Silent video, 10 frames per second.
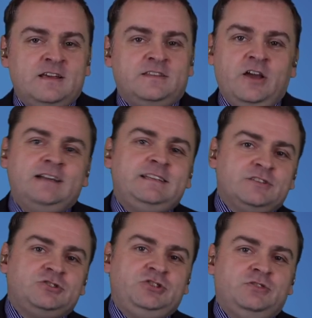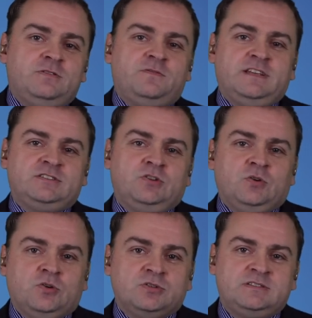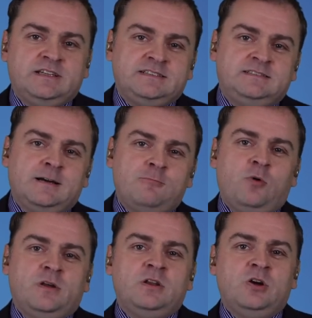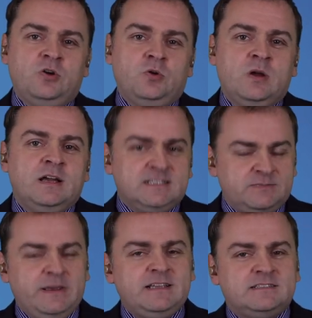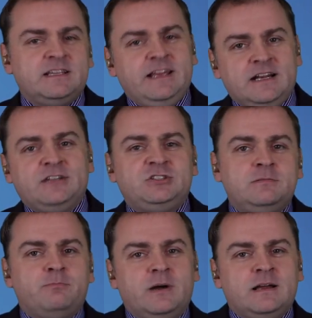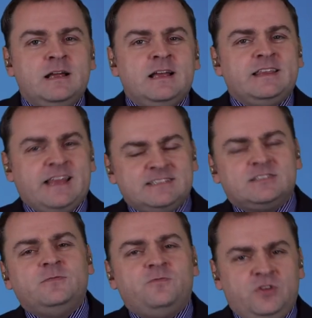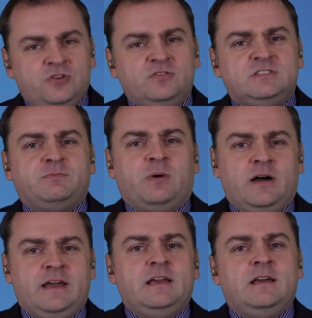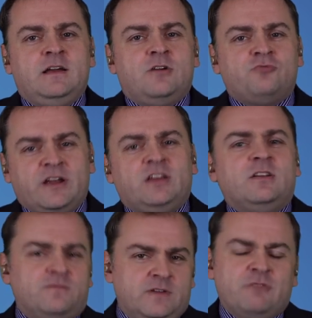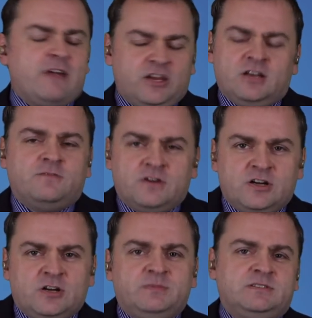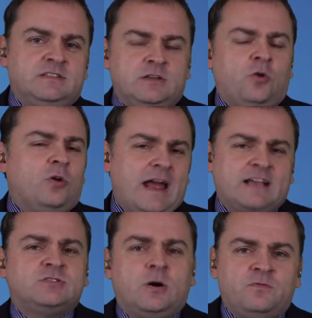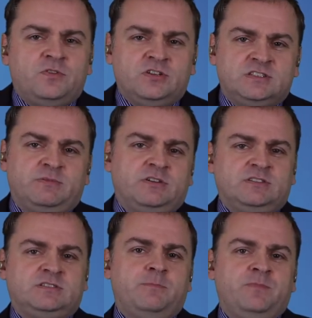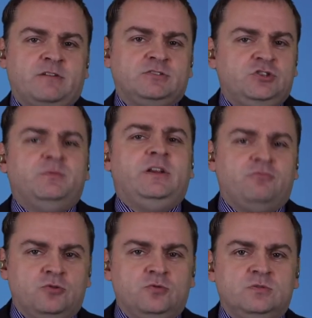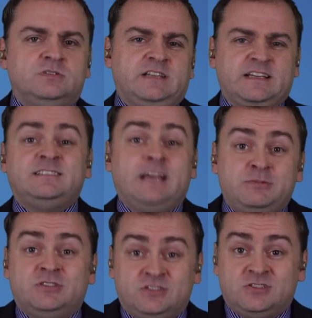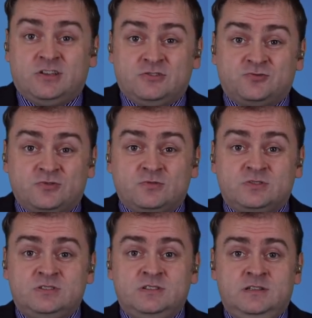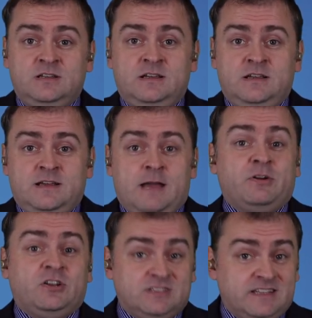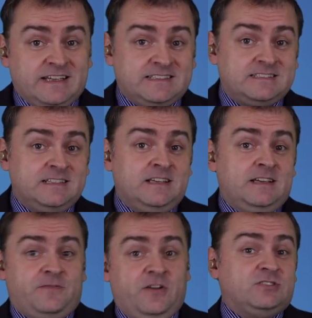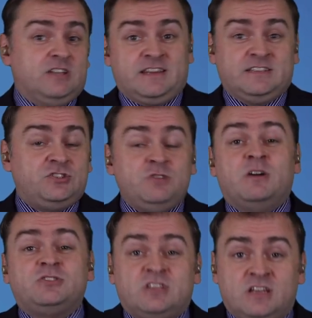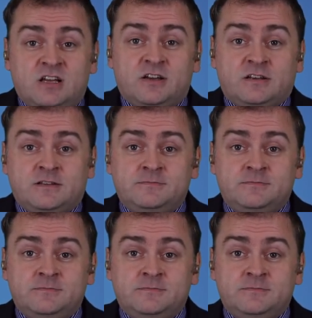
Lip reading: The ideal student for this course is someone who speaks English but gets confused by irregular verbs or lacks confidence because there are too many rules and exceptions to those rules. And because of this, it feels like there's too much to learn.